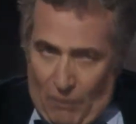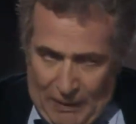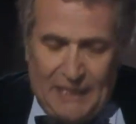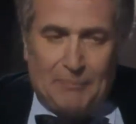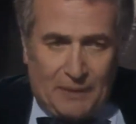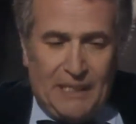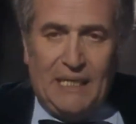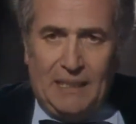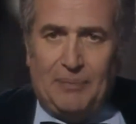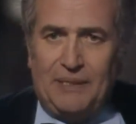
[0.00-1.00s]
Well, yeah, pretty,
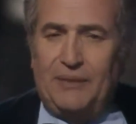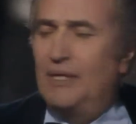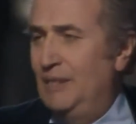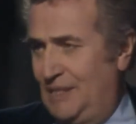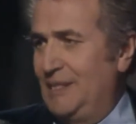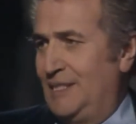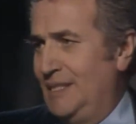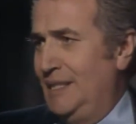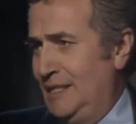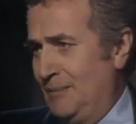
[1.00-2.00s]
yeah, but you know, it's
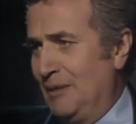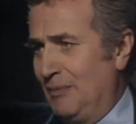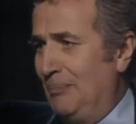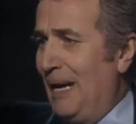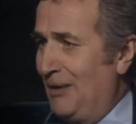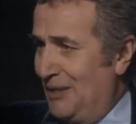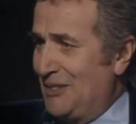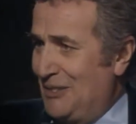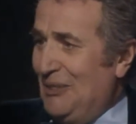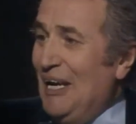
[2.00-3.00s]
a bit of a
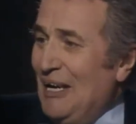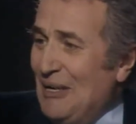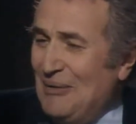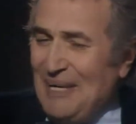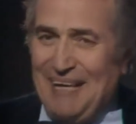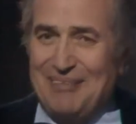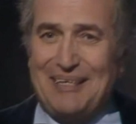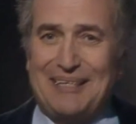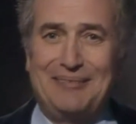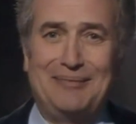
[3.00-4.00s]
barracks. You know? we
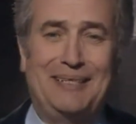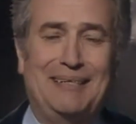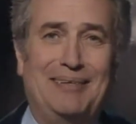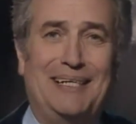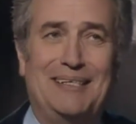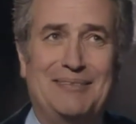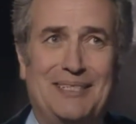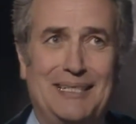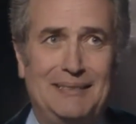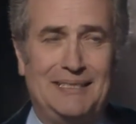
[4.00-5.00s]
have laughs
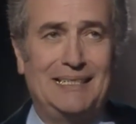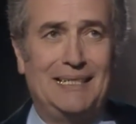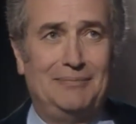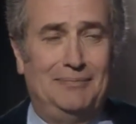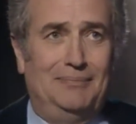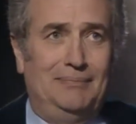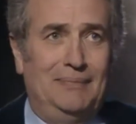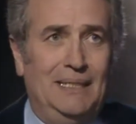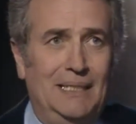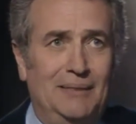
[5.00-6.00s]
there. I said I've
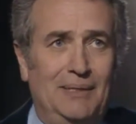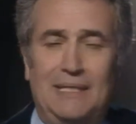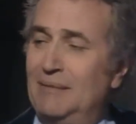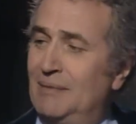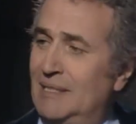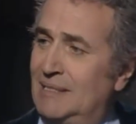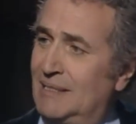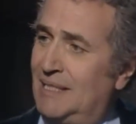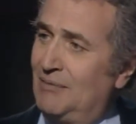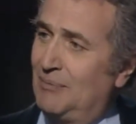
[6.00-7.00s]
really never done
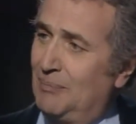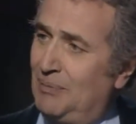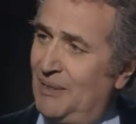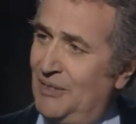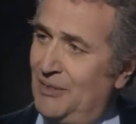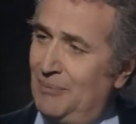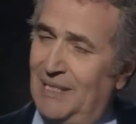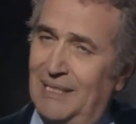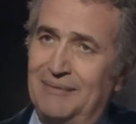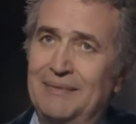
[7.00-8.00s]
such comfortable porridge in
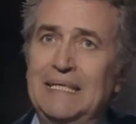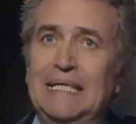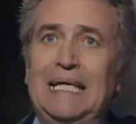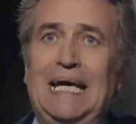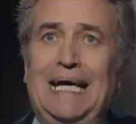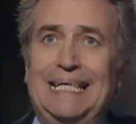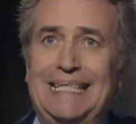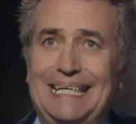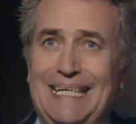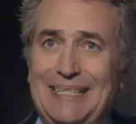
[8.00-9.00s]
my life,
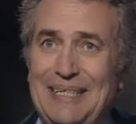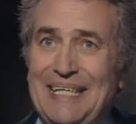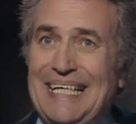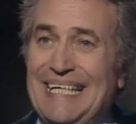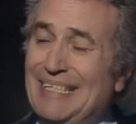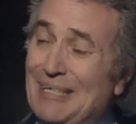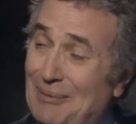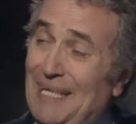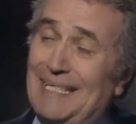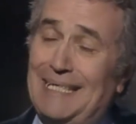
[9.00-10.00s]
and you know,
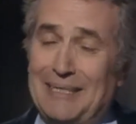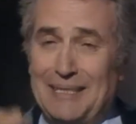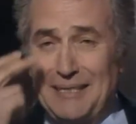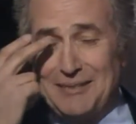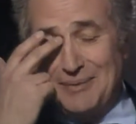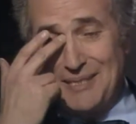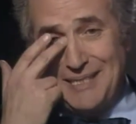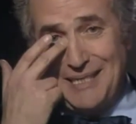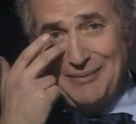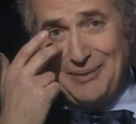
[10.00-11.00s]
we had a lot of laughs with the
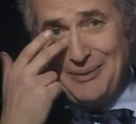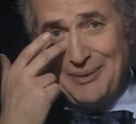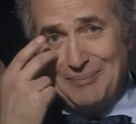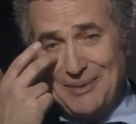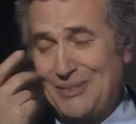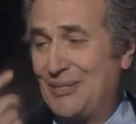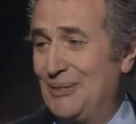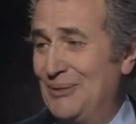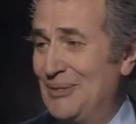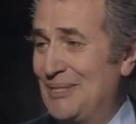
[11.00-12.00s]
staff. We call them the
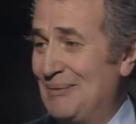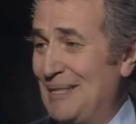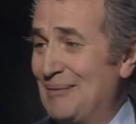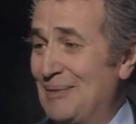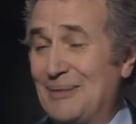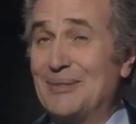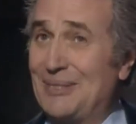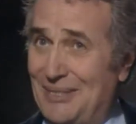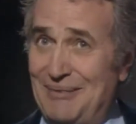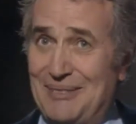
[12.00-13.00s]
screws, and one of them we call
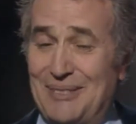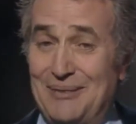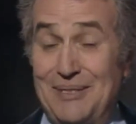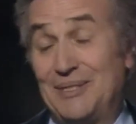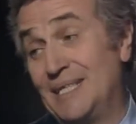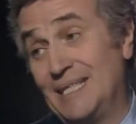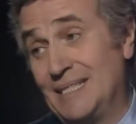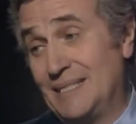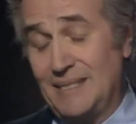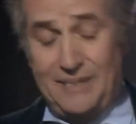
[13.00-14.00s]
the chief screw, and a jolly
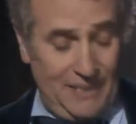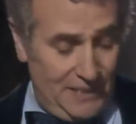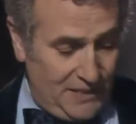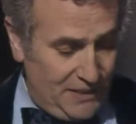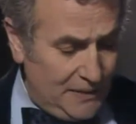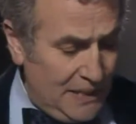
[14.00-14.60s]
nice girl she is too.